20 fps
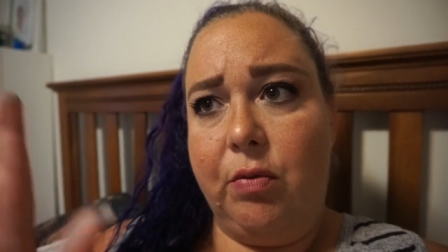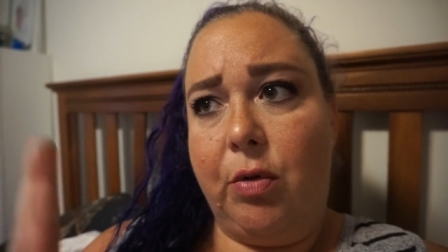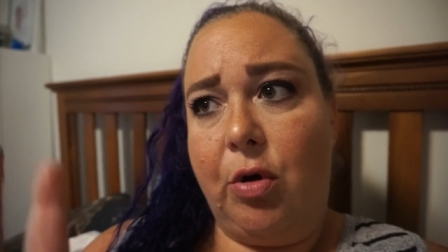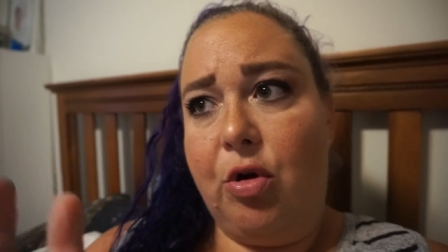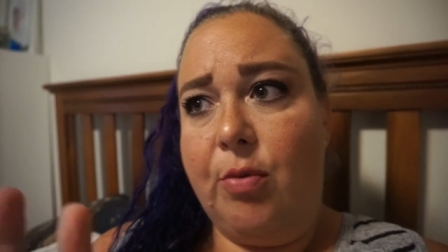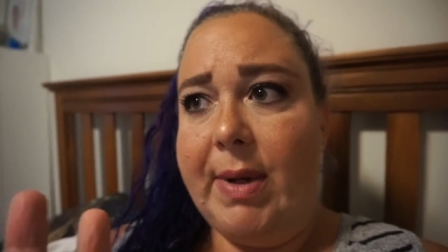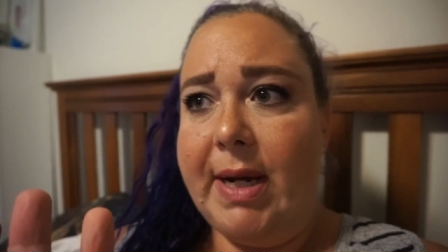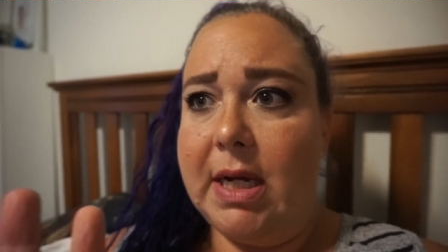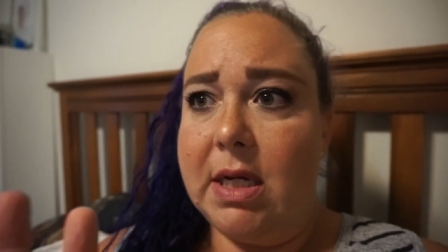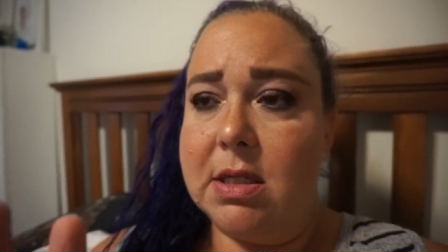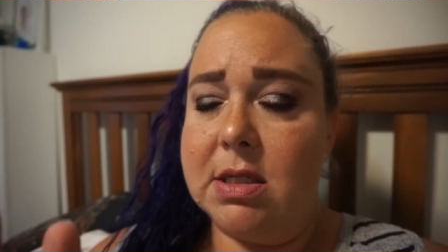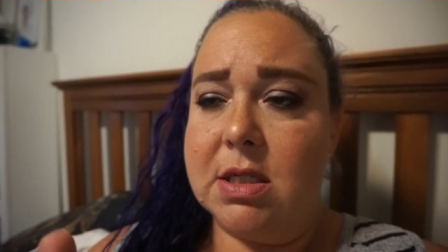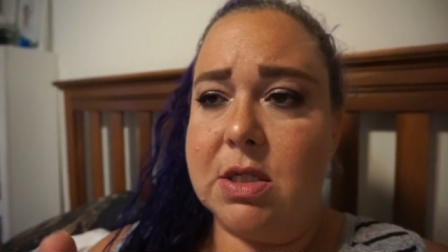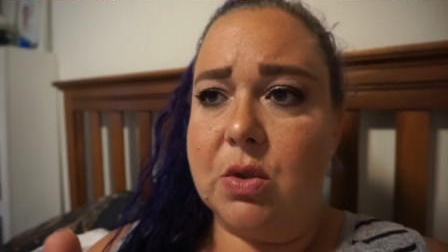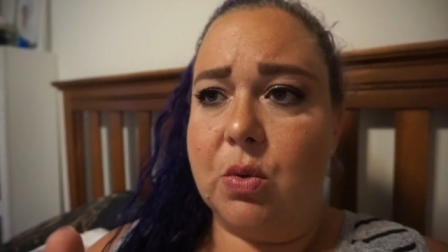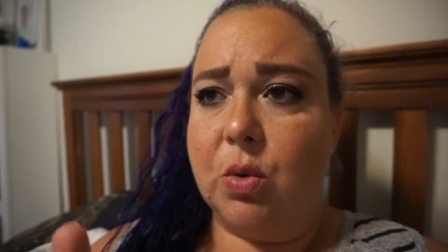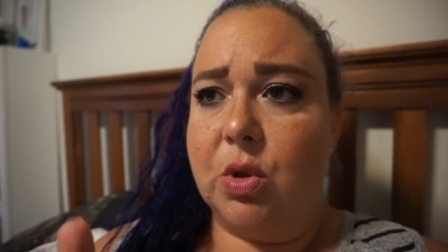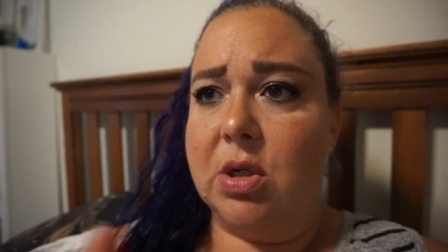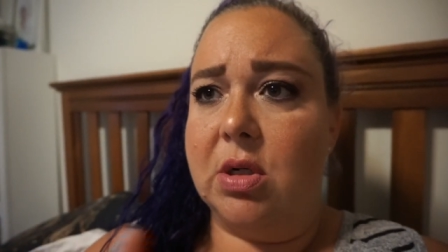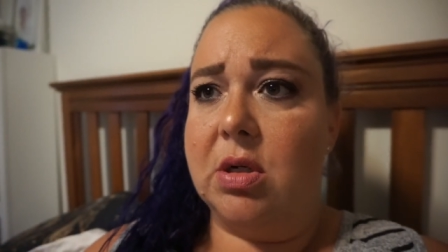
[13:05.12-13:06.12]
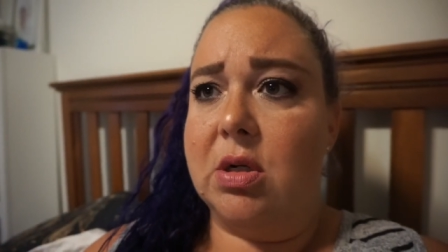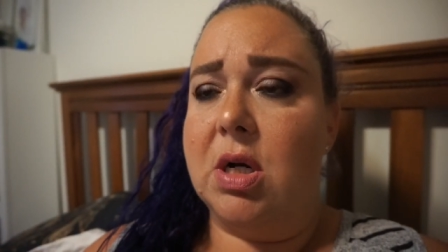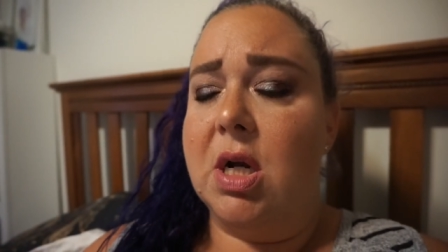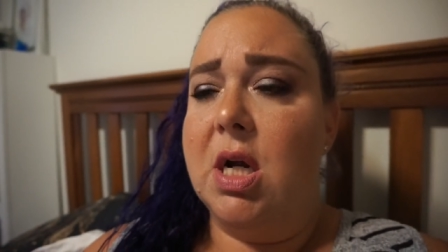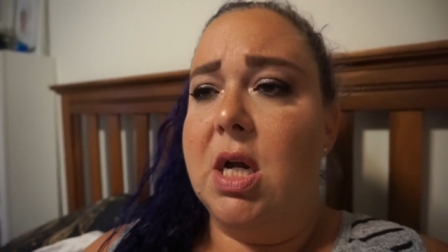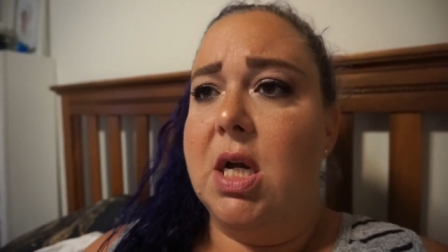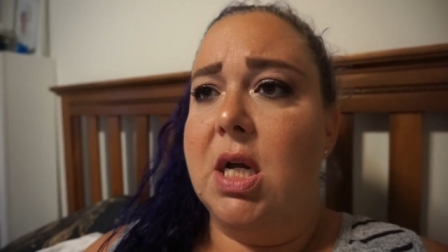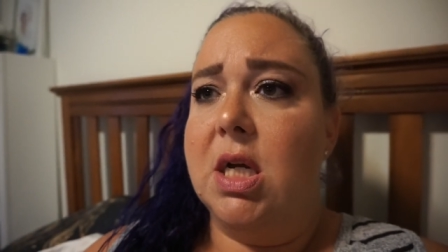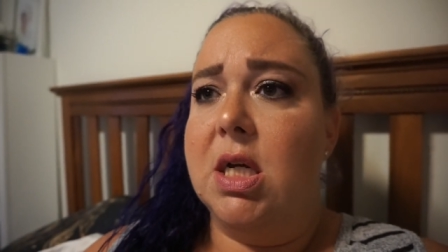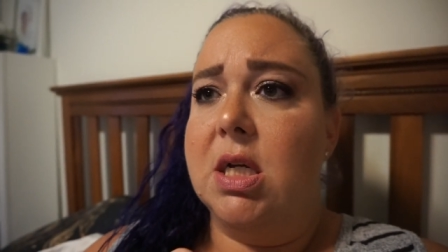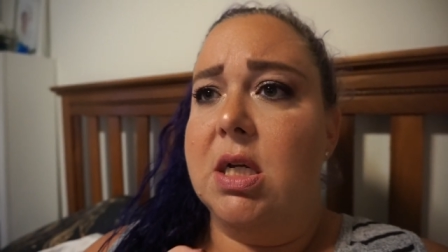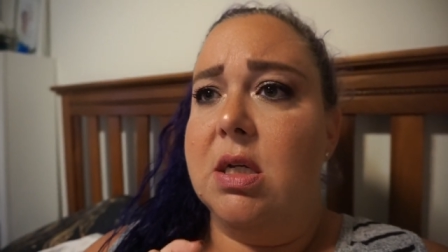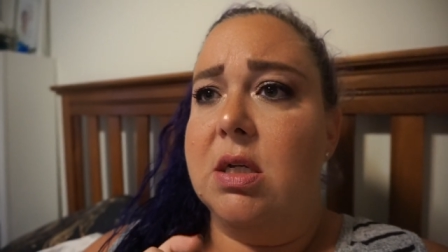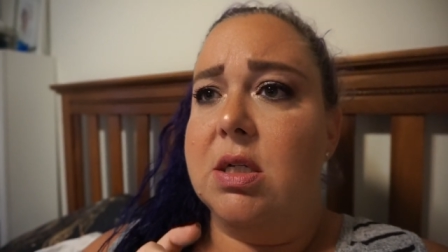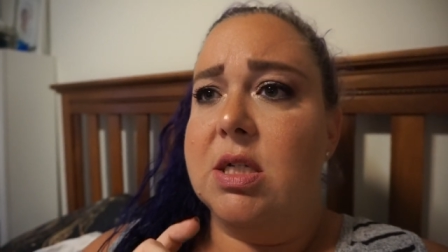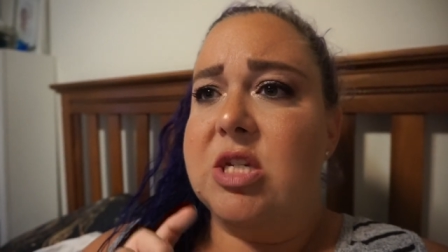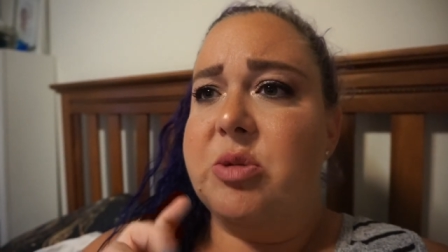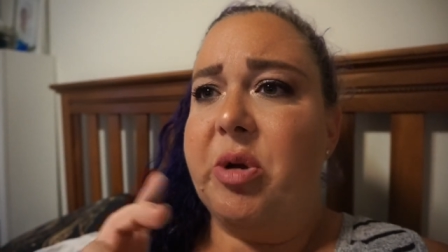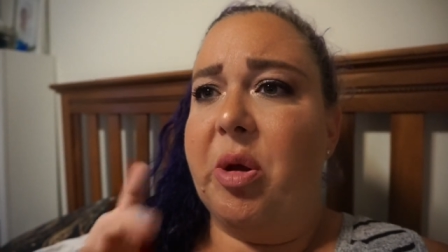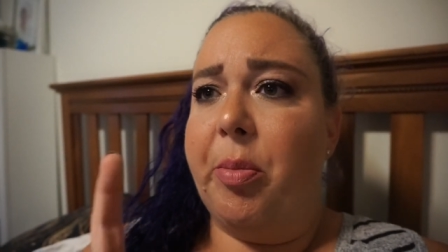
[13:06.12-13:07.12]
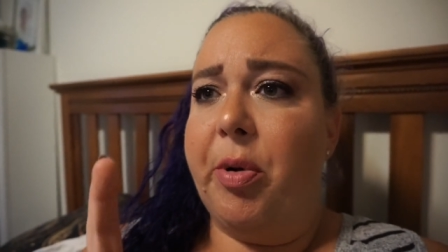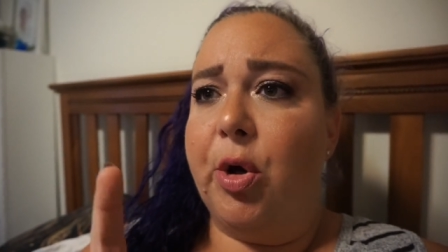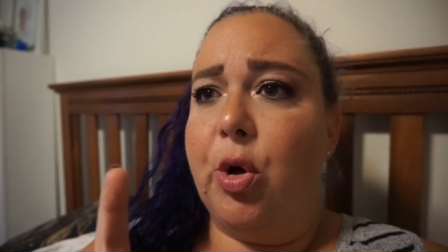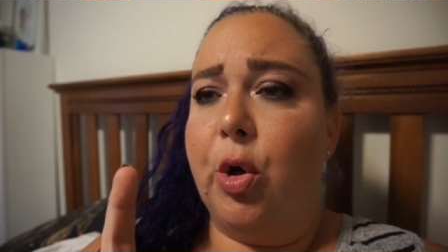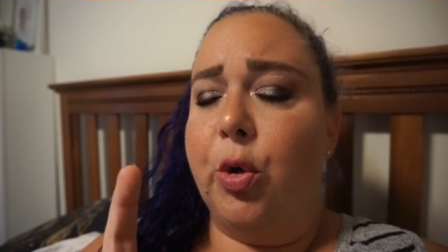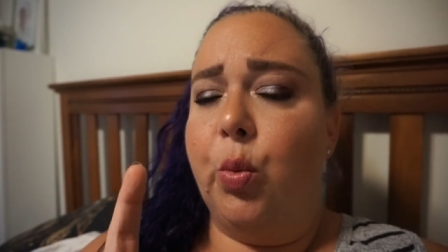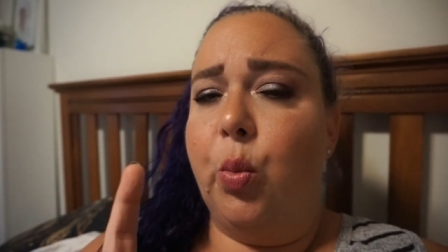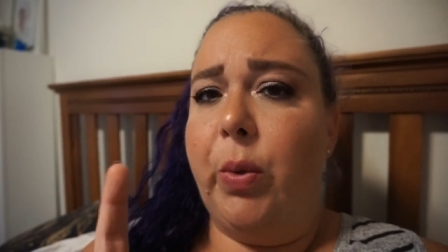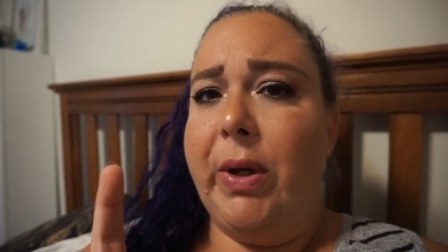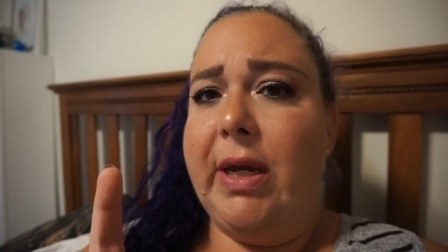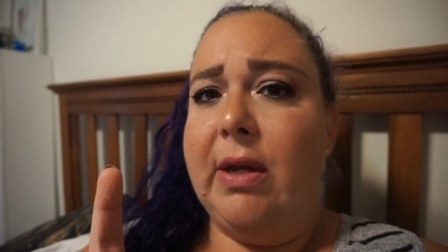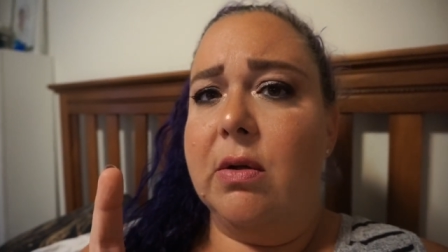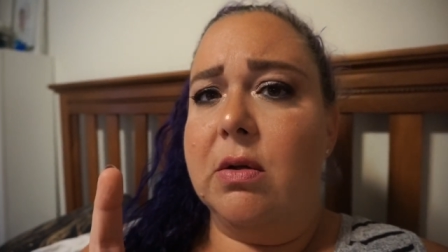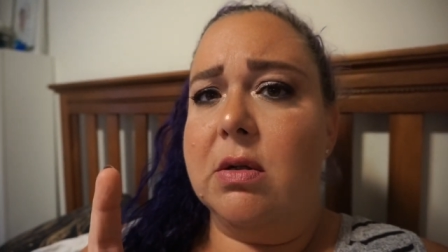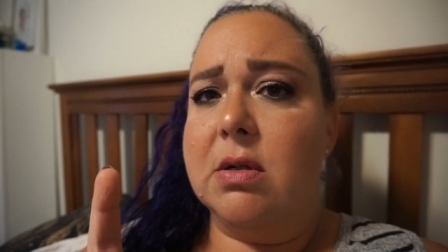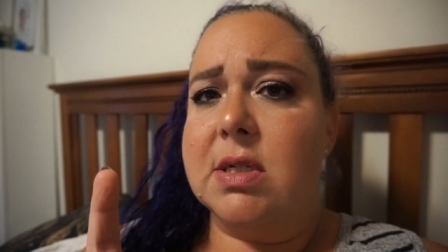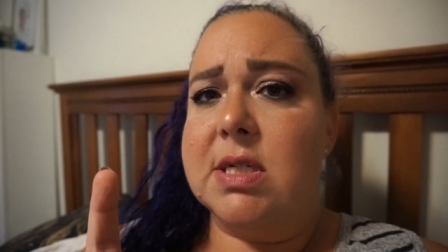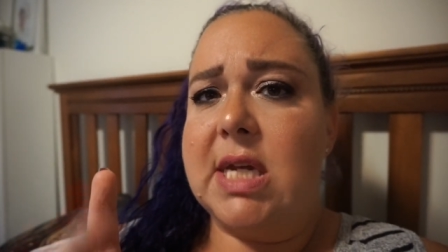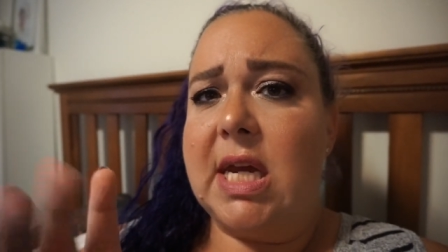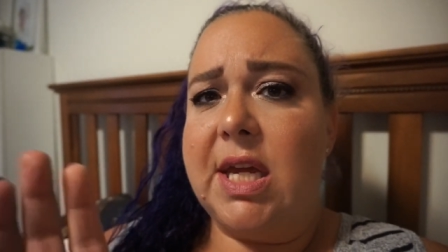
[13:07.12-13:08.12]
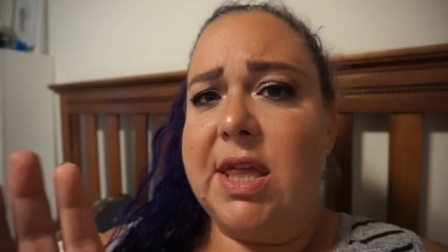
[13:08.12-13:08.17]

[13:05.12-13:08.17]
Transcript: romance, or Spellbook on Wheels,